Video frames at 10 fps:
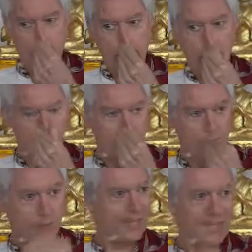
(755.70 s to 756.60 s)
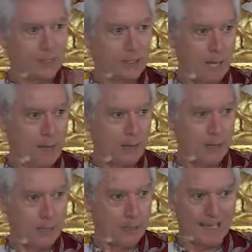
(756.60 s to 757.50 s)
And they probably find very little to
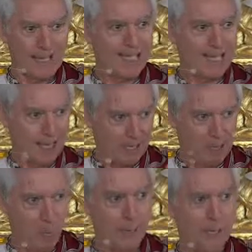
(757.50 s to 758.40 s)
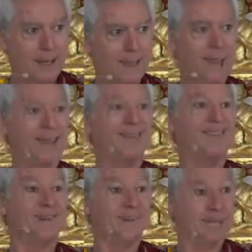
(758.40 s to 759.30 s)
empathize. Like, he's like, boy, thank
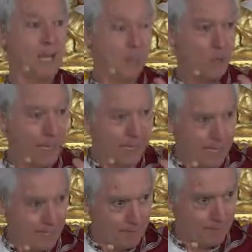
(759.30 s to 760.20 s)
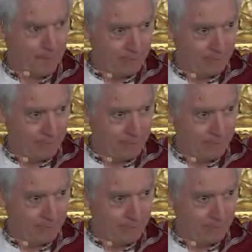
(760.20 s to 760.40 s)
goodness I'm not like him.